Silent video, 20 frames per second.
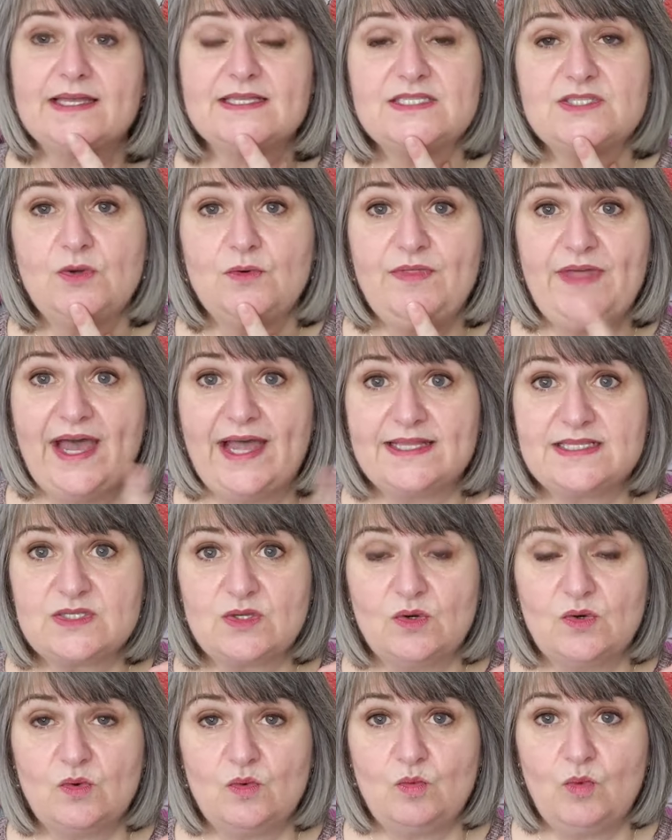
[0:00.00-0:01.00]
so that's
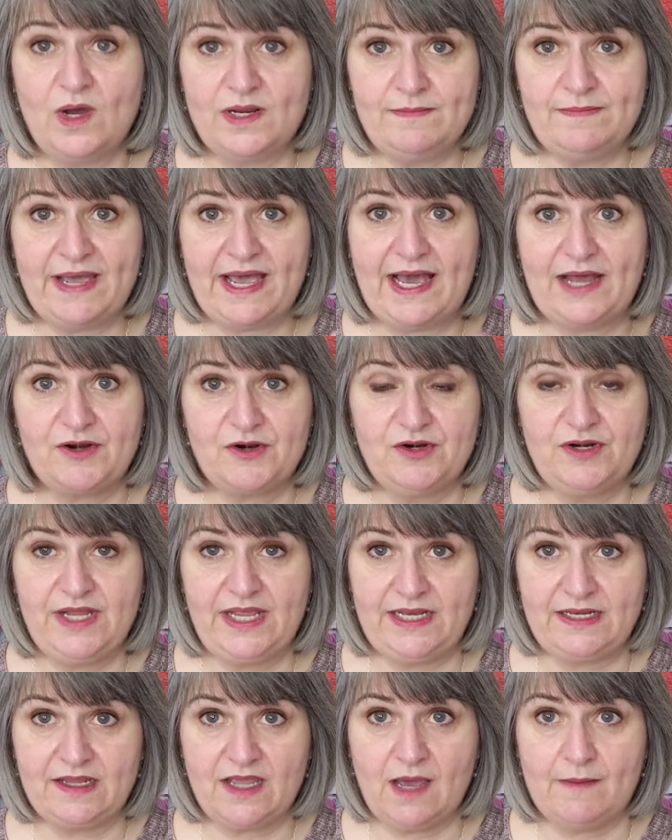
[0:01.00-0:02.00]
one pattern
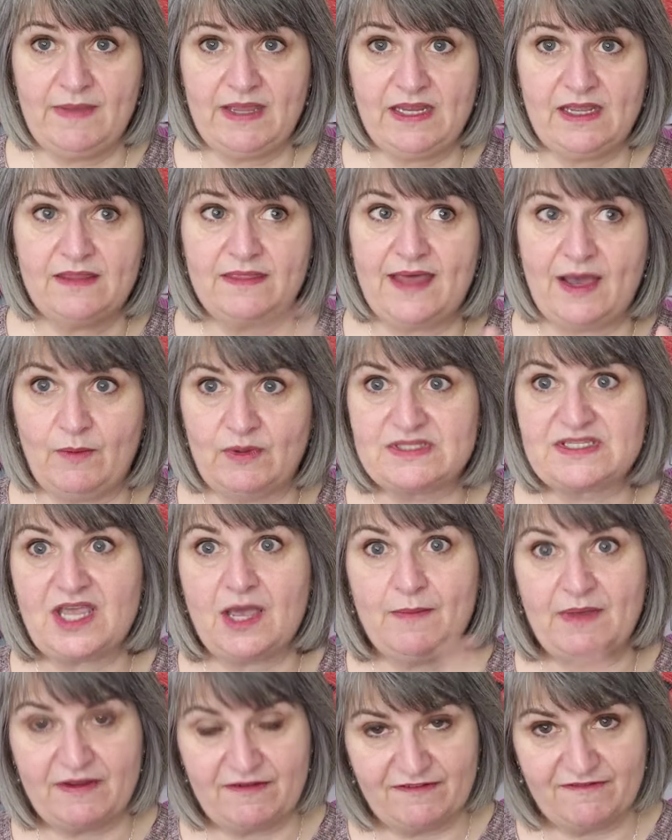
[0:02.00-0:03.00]
incoming and that one's
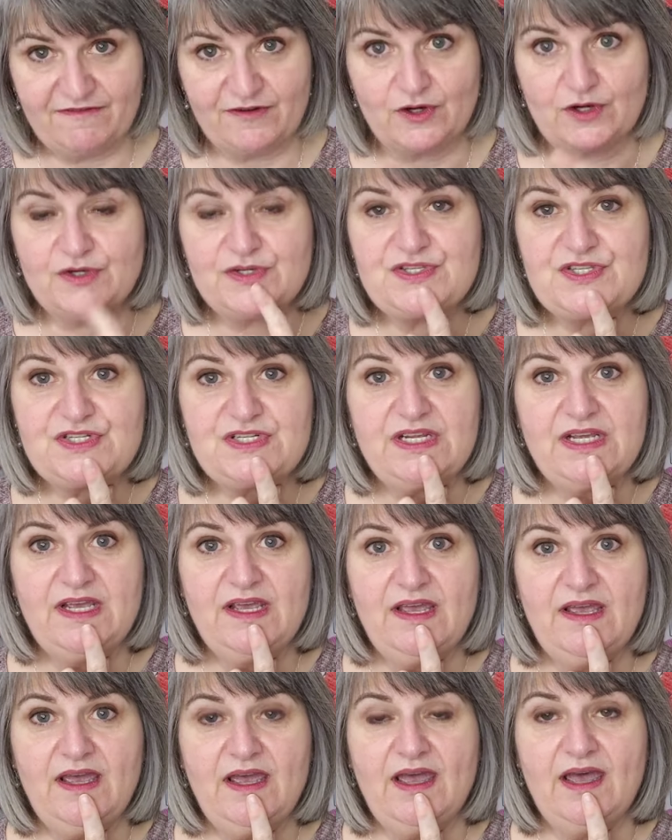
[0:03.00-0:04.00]
coming first.
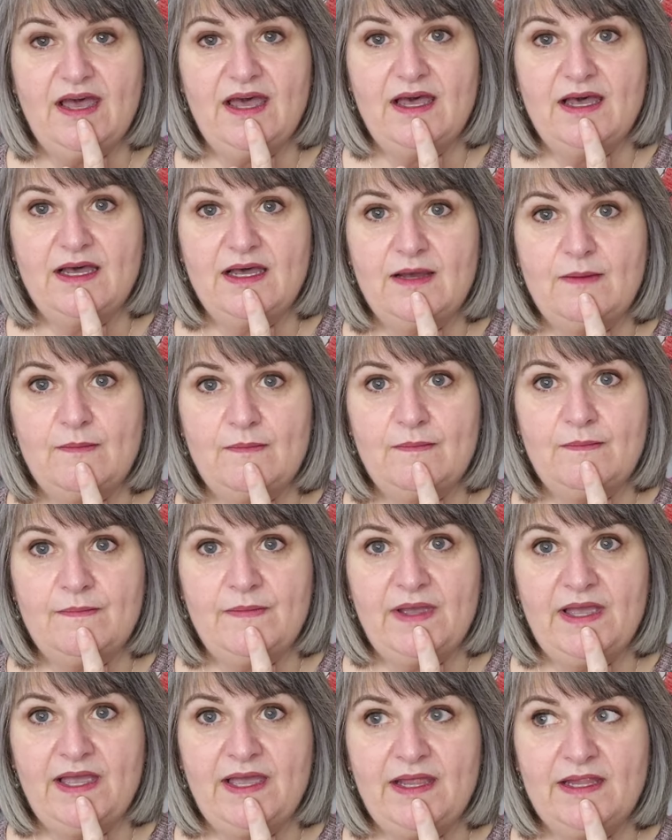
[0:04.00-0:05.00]
Um,
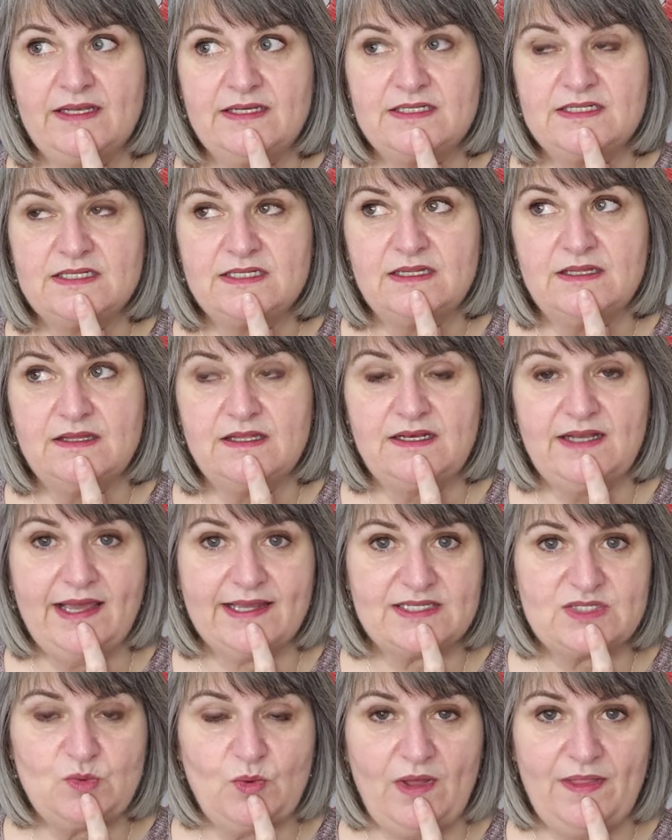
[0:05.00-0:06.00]
and the
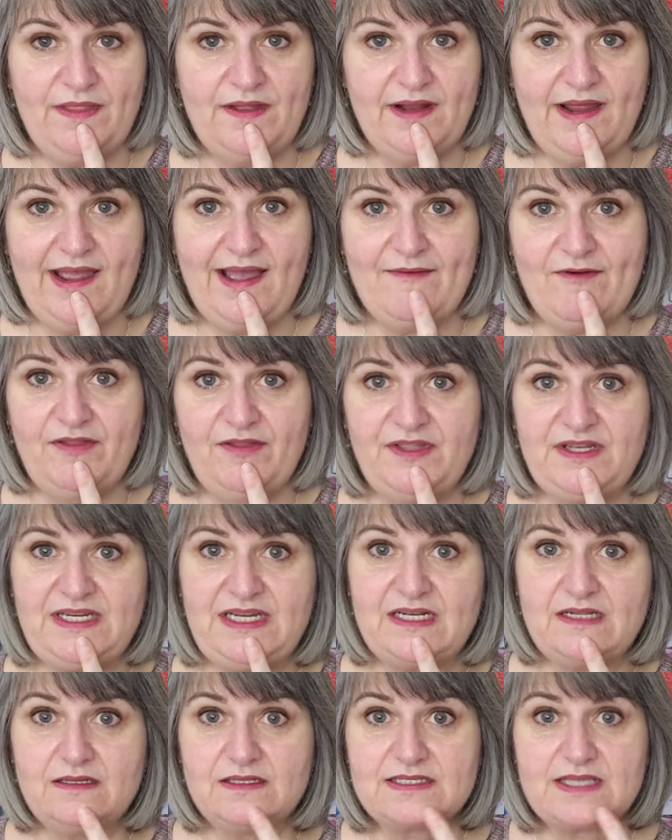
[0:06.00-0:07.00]
next one that I have on the
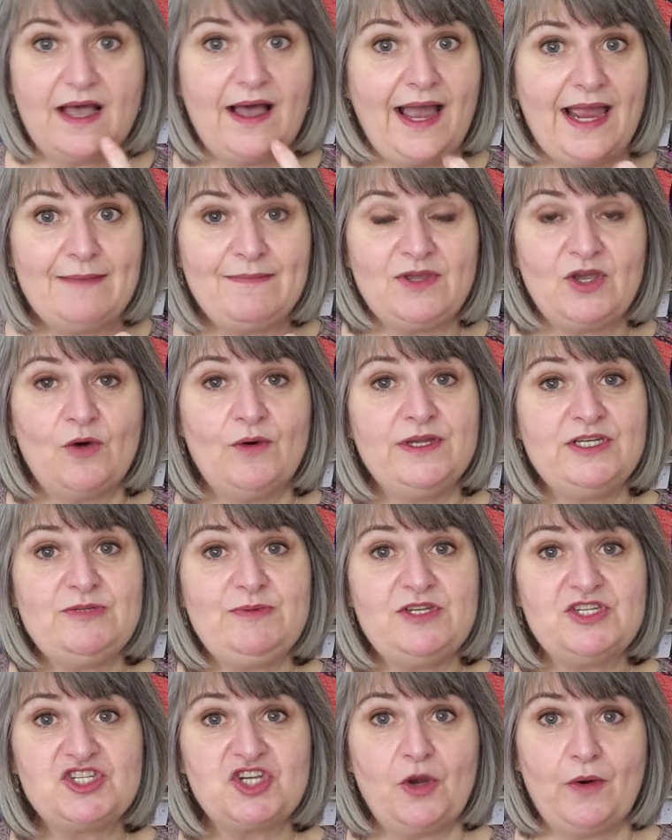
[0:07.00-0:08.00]
needles, I'm going to
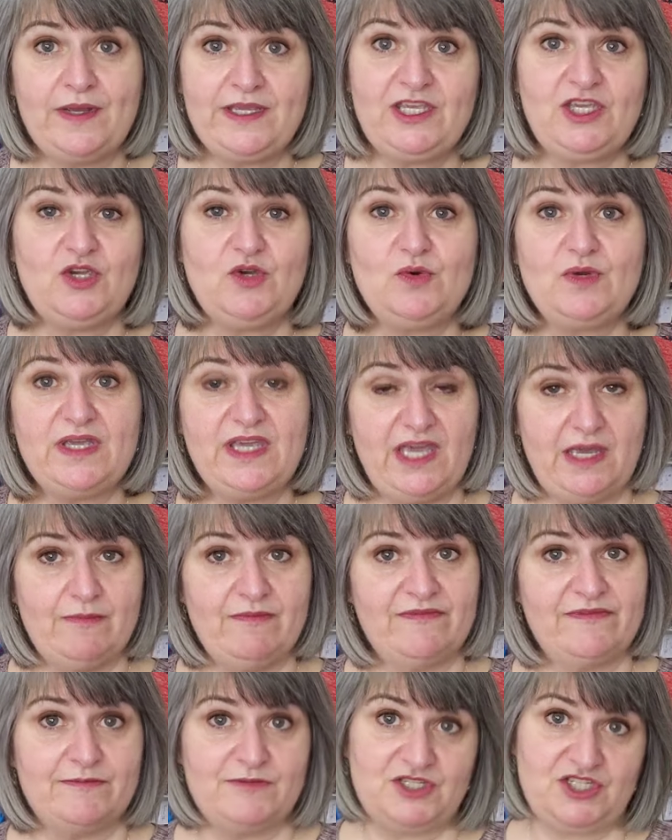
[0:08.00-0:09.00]
be showing you
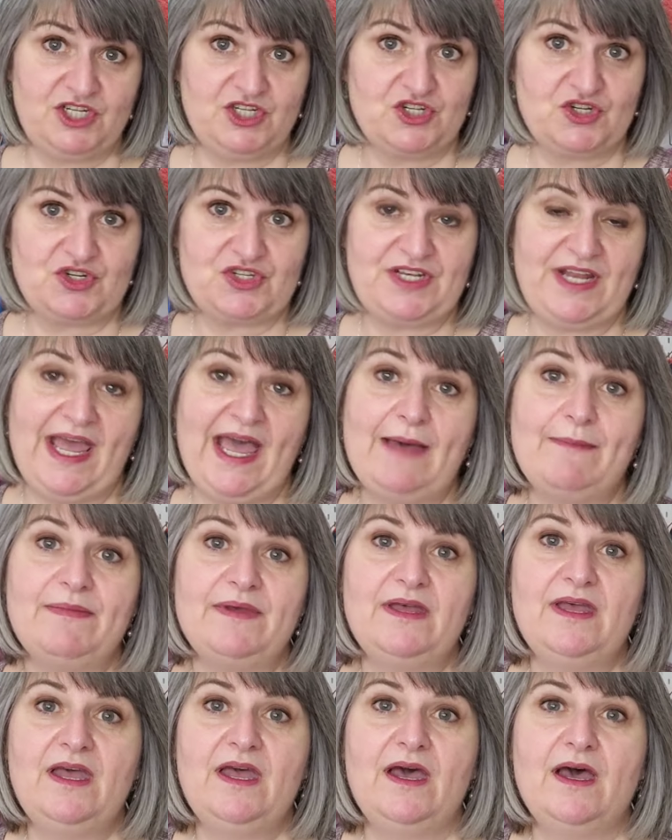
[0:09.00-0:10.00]
Kim from Ginger Snap.
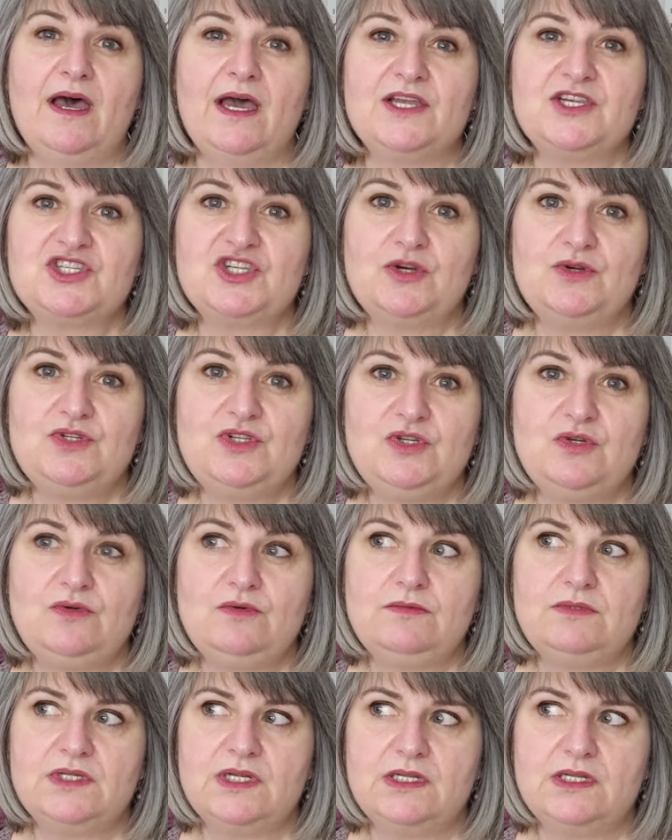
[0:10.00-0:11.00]
I showed you,